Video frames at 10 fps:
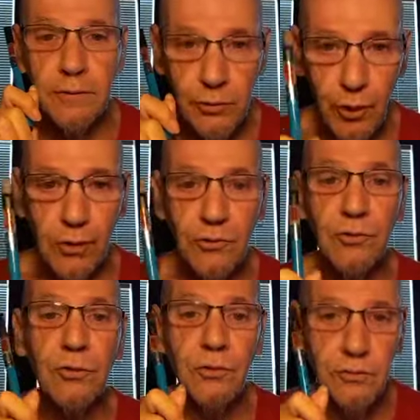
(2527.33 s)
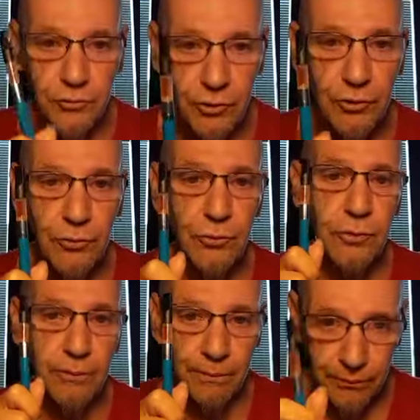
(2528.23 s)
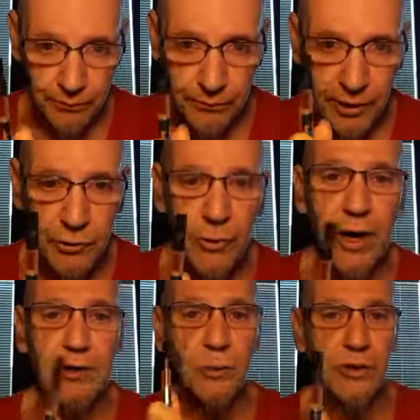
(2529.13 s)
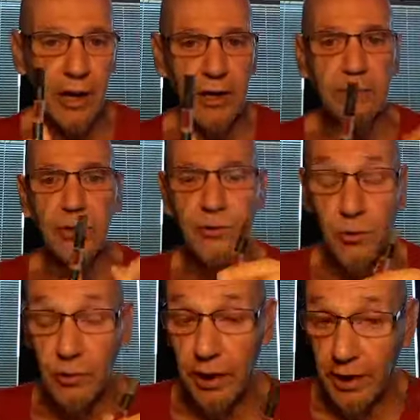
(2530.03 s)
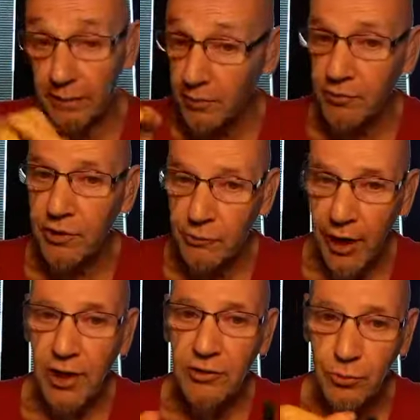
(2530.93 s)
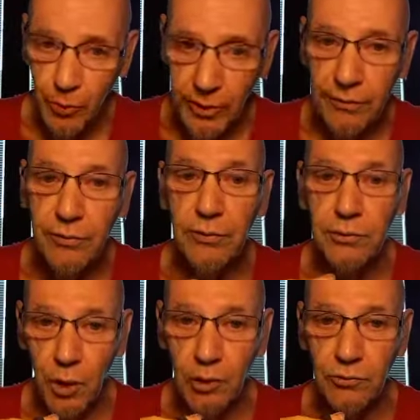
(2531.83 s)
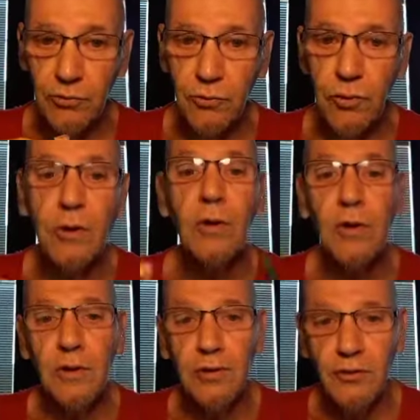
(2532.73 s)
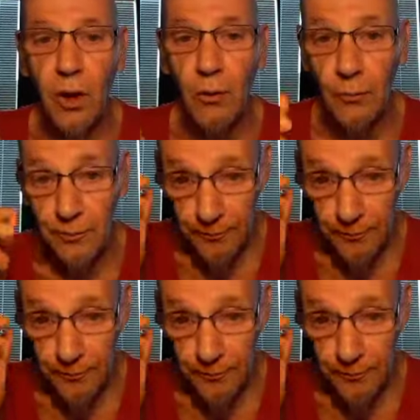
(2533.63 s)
drugs do interact with cannabis, or cannabis interacts with drugs. So,